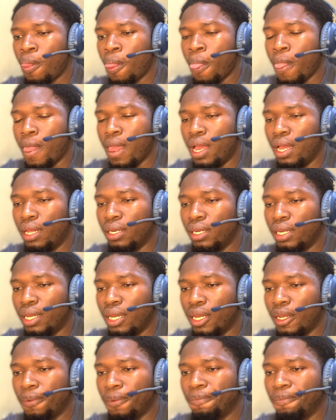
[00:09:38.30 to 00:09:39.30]

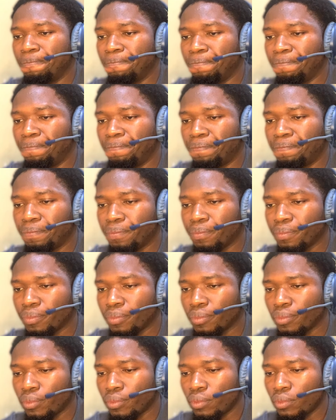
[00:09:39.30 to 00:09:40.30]
And
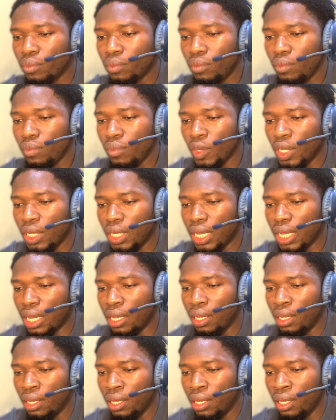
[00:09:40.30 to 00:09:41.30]
yeah,
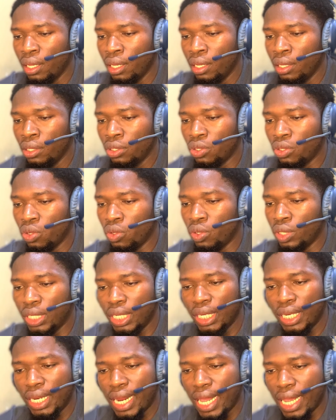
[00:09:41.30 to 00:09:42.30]
so the
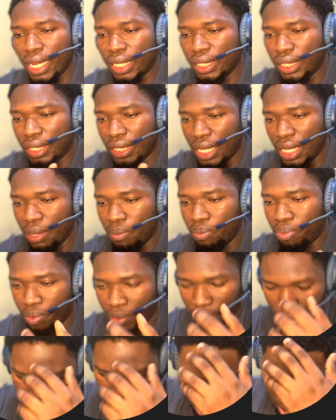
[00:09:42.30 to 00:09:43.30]
next step
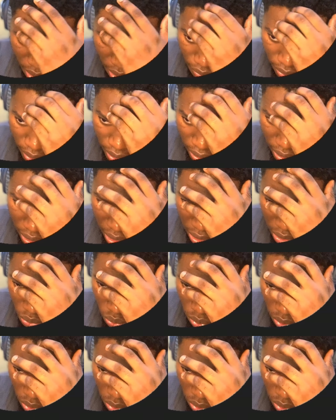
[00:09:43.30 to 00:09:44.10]
now is that we